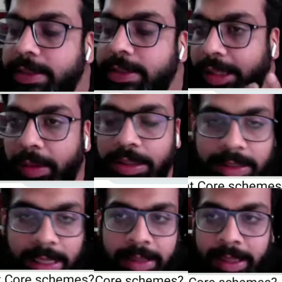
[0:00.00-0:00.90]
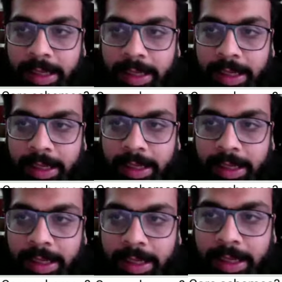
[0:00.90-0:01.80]
because it is irrelevant
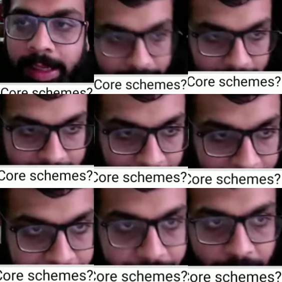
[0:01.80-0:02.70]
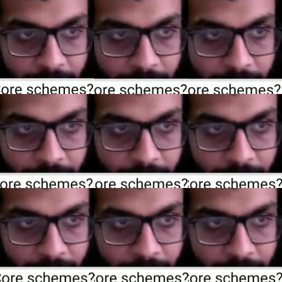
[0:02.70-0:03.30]
for the exam. So